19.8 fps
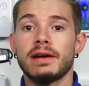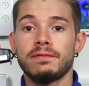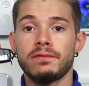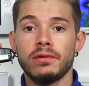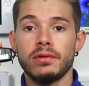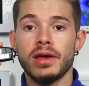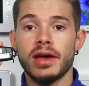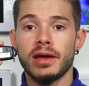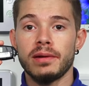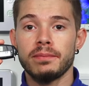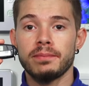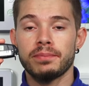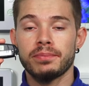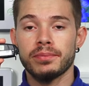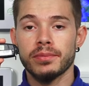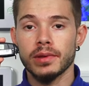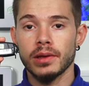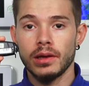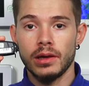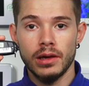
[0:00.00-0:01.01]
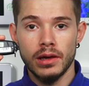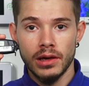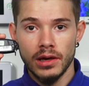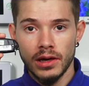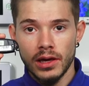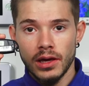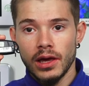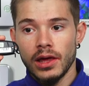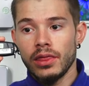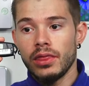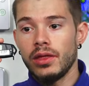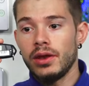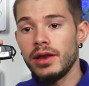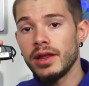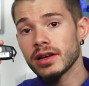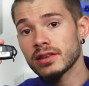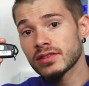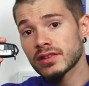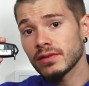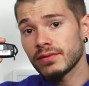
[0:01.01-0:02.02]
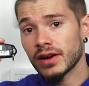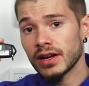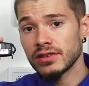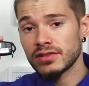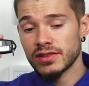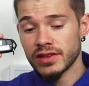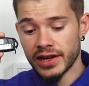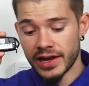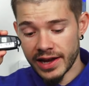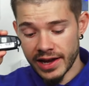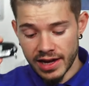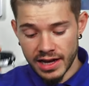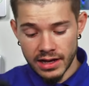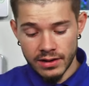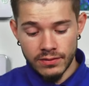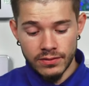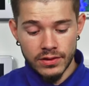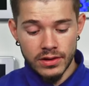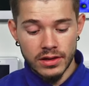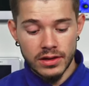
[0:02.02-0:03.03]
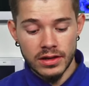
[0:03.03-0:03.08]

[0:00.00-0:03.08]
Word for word: after that. The next device that I have